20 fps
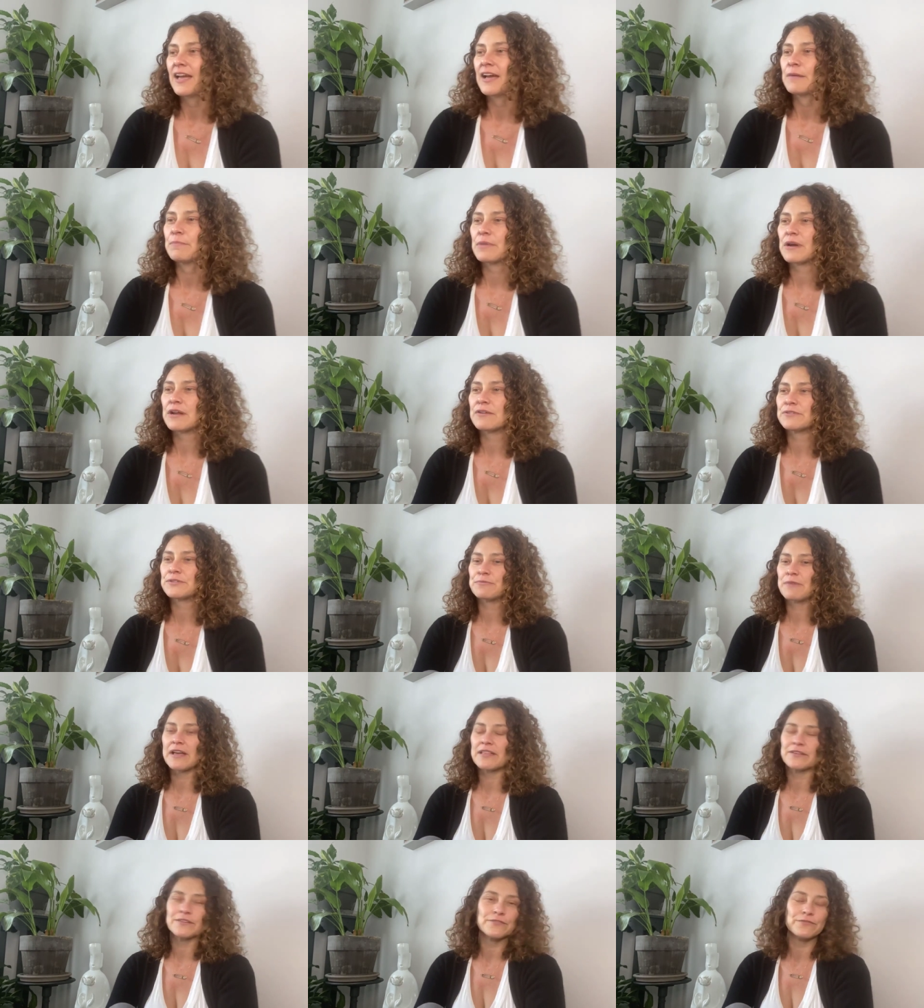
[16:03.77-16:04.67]
But I was
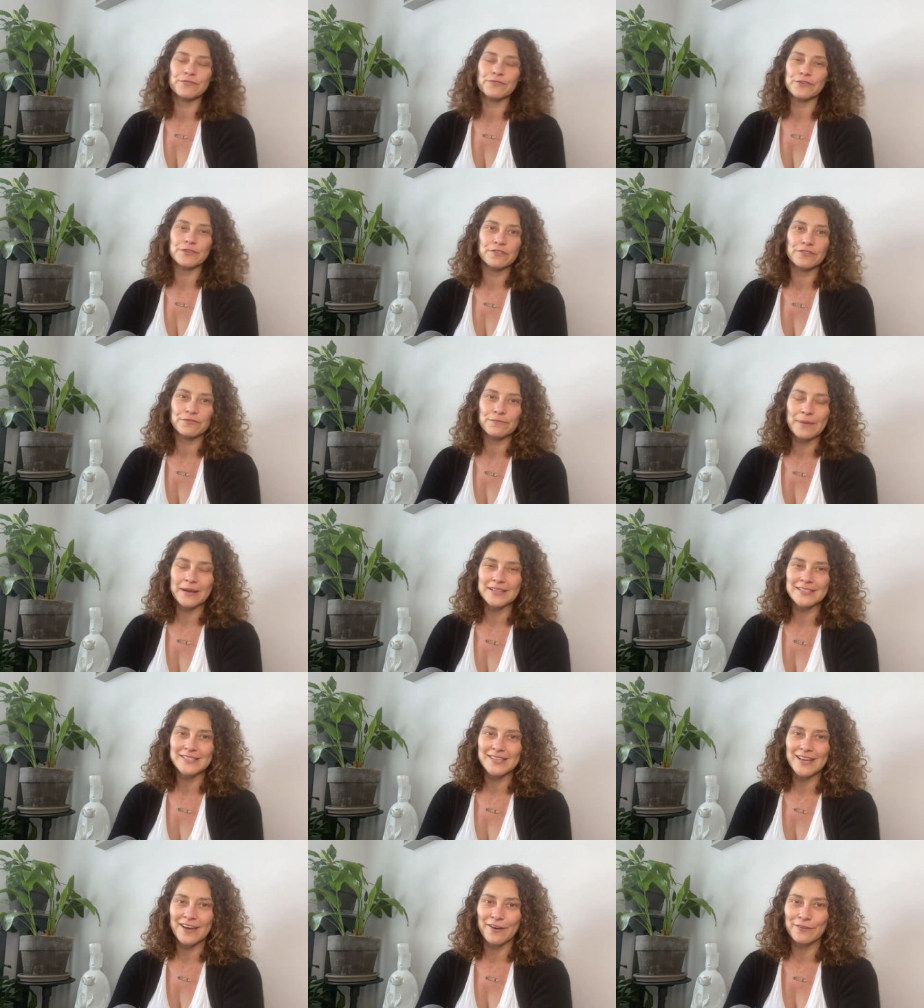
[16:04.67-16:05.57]
rather full of
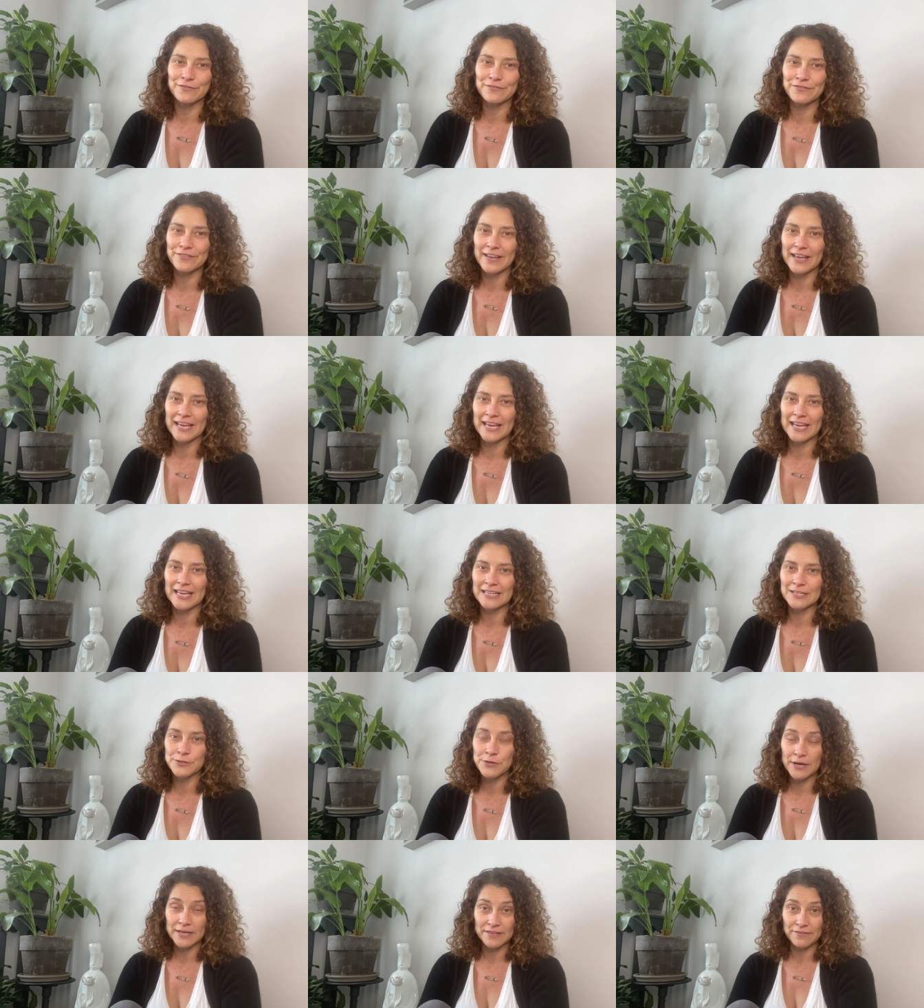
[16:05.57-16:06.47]
myself and
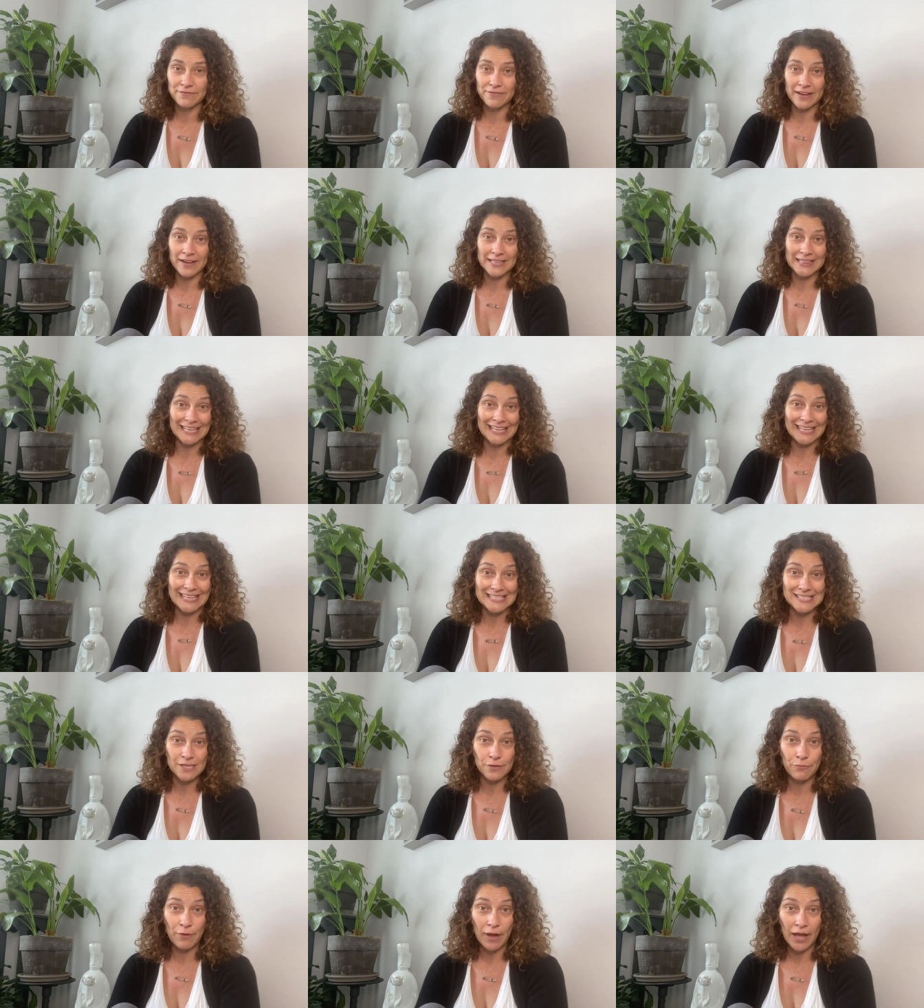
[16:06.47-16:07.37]
trying to find the
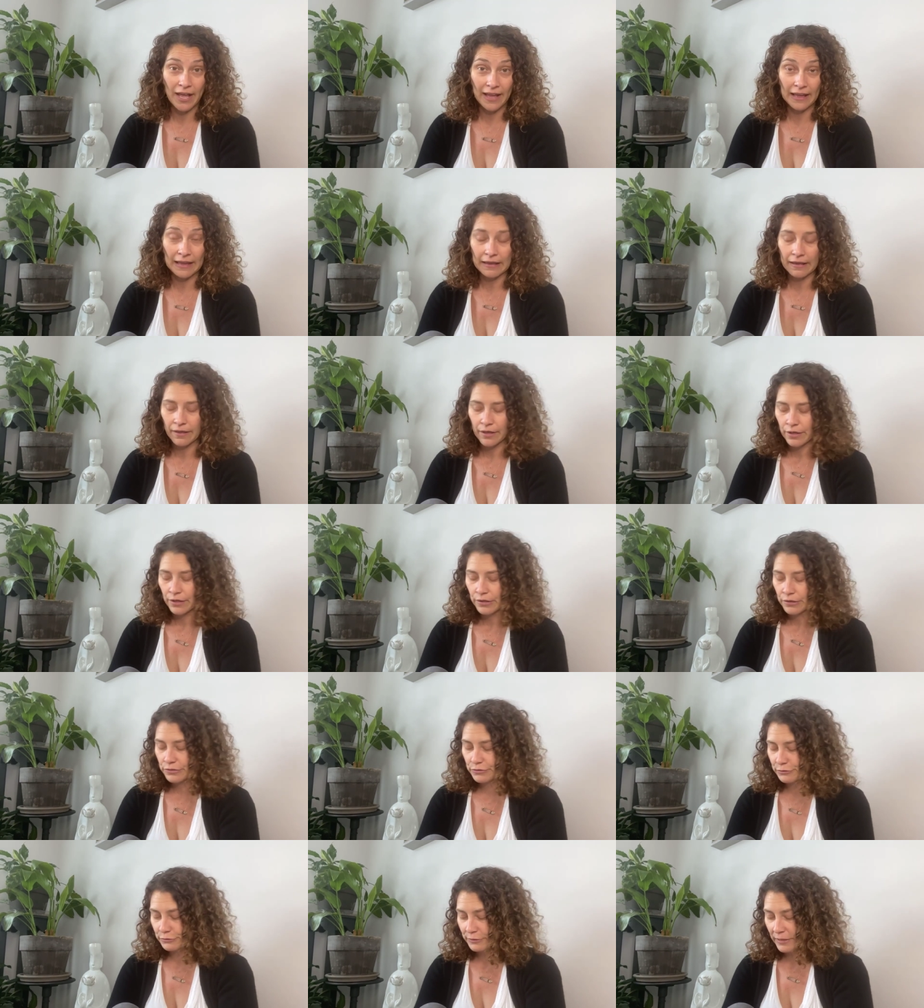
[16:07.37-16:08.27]
easy way
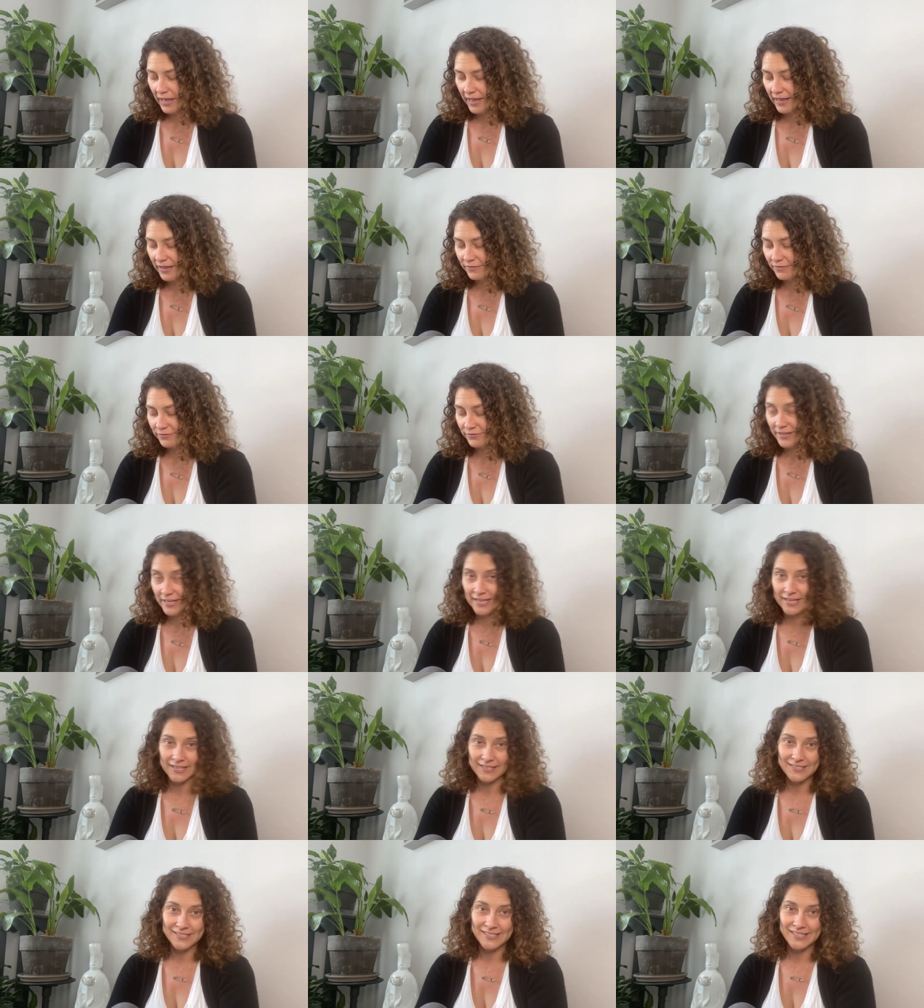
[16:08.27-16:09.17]
through life,
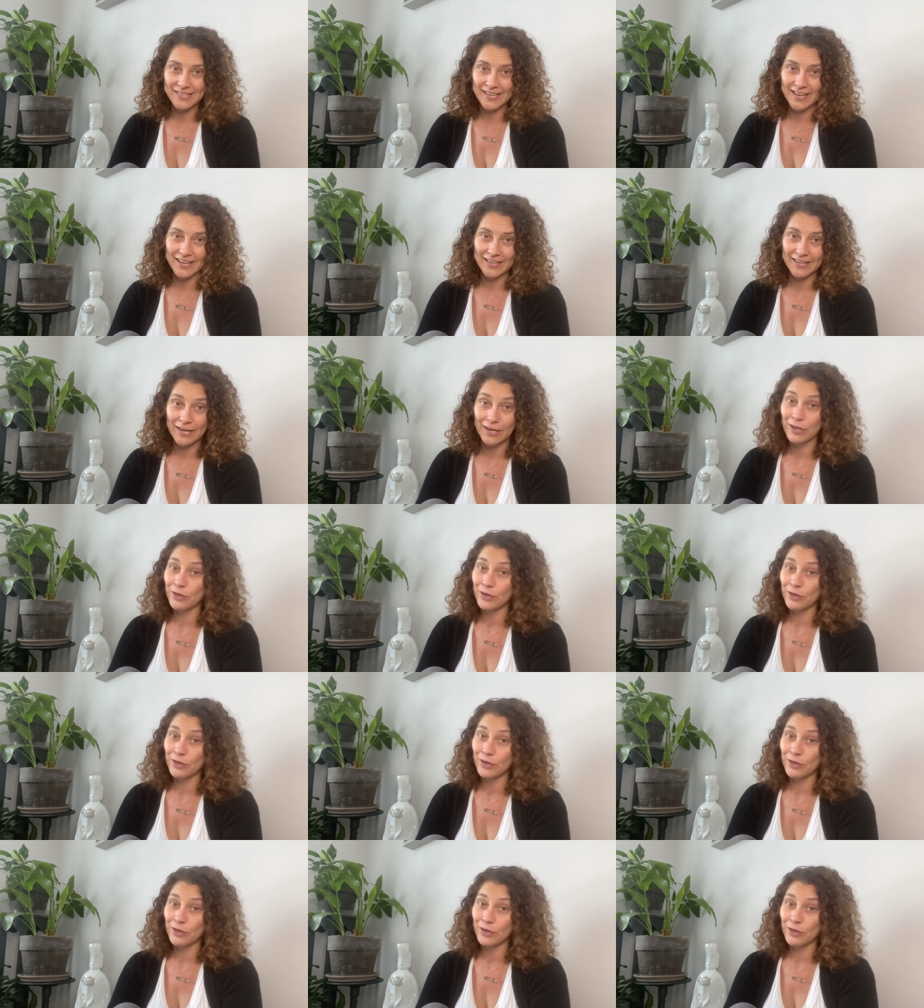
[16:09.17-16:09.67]
and said,